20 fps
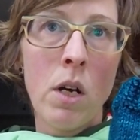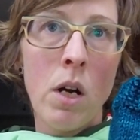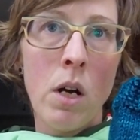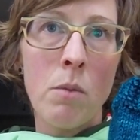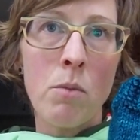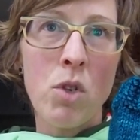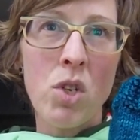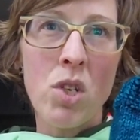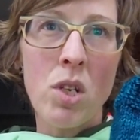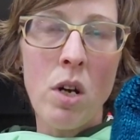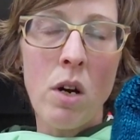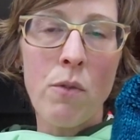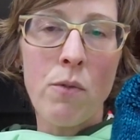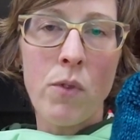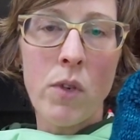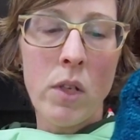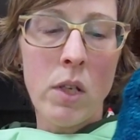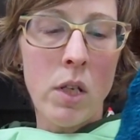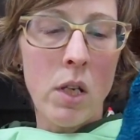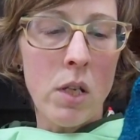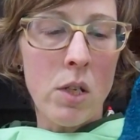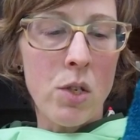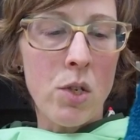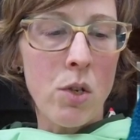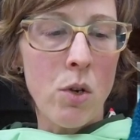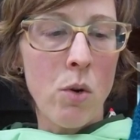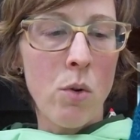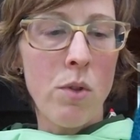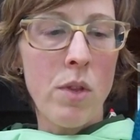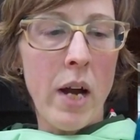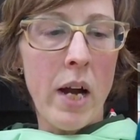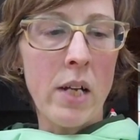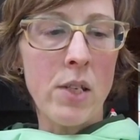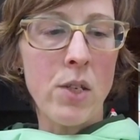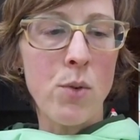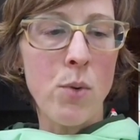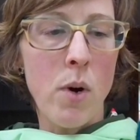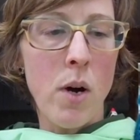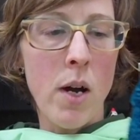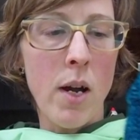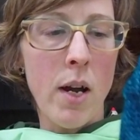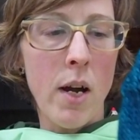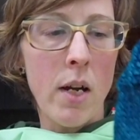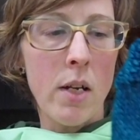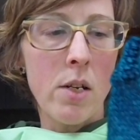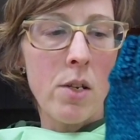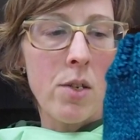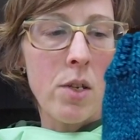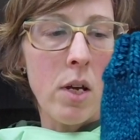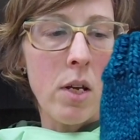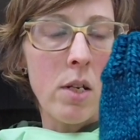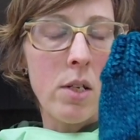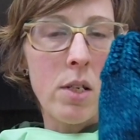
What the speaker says: I'm just not feeling it, so that's why I decided